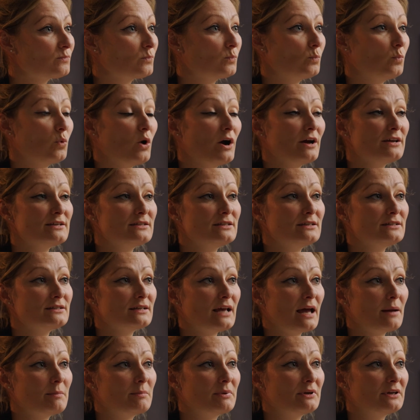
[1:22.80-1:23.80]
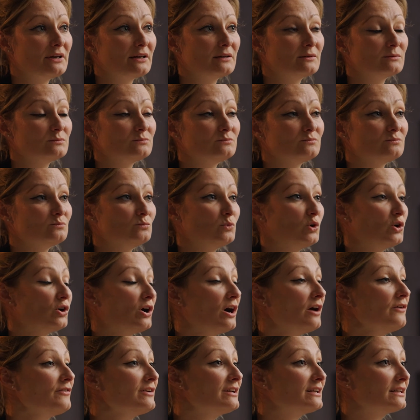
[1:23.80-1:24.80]
Why is this happening? Well,
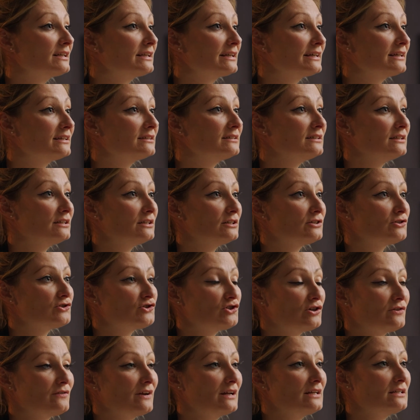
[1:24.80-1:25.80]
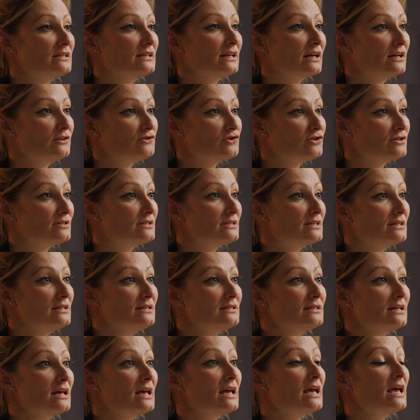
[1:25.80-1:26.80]
currently ESG rating
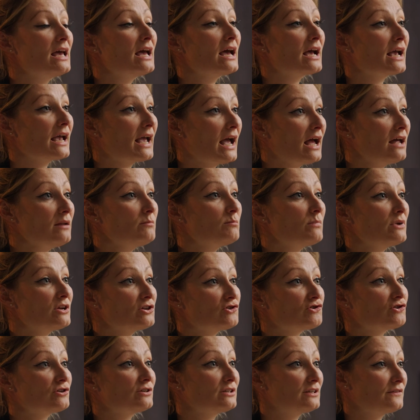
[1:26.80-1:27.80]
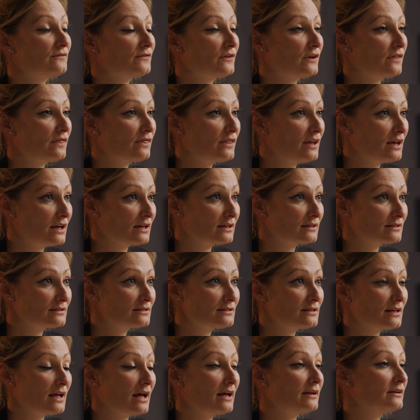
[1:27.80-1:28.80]
agencies can measure different
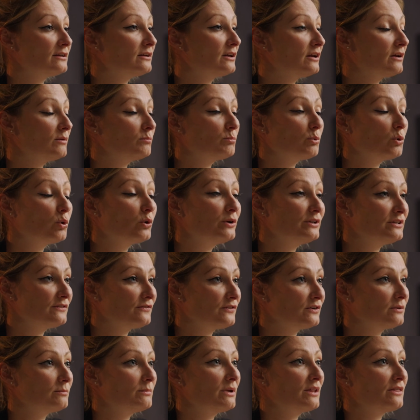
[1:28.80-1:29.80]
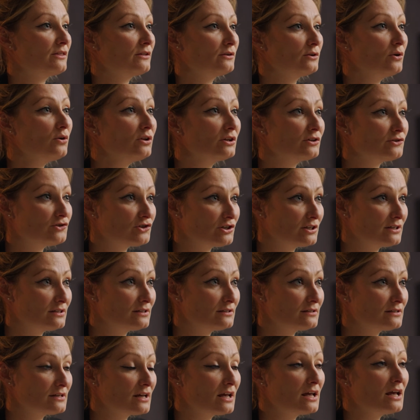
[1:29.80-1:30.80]
things and employ different methodologies,